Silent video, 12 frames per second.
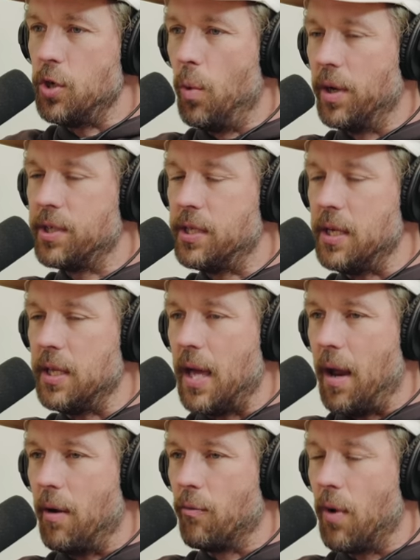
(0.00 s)
So you want to see
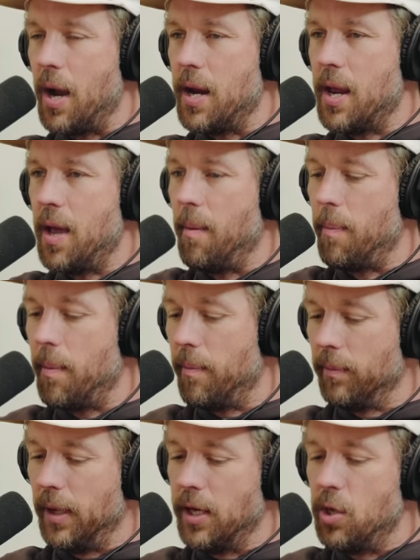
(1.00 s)
that right hip
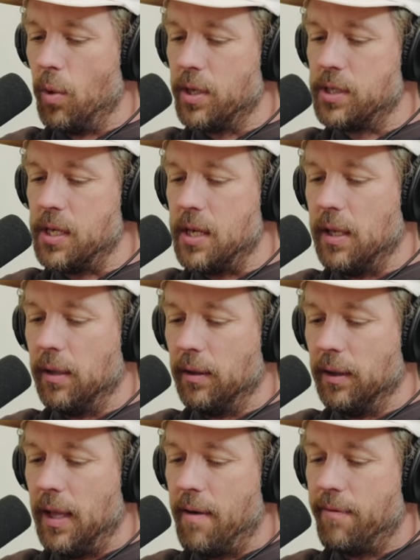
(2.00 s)
like you want to see
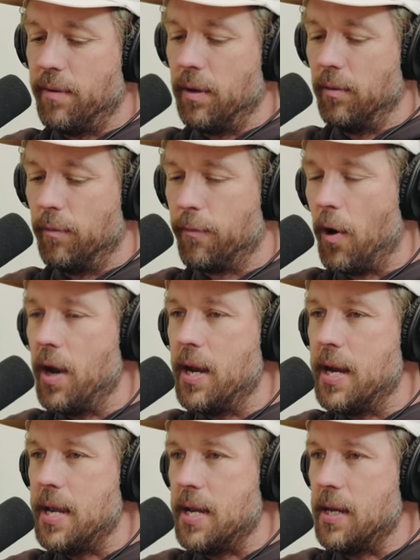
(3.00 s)
left front
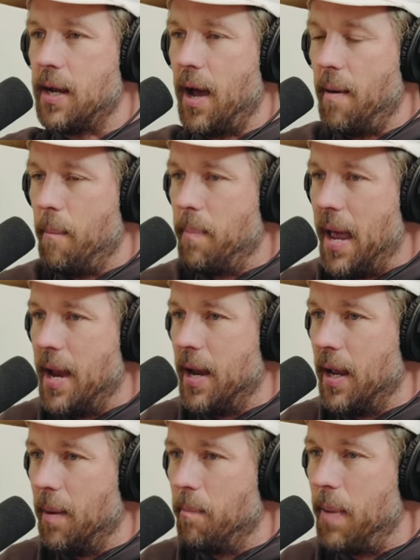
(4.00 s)
knee kind of
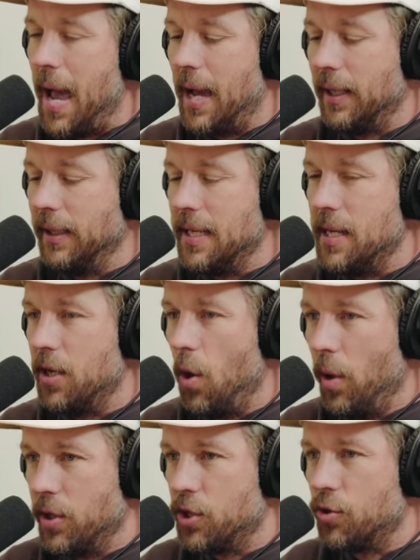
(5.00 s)
bending, back knee going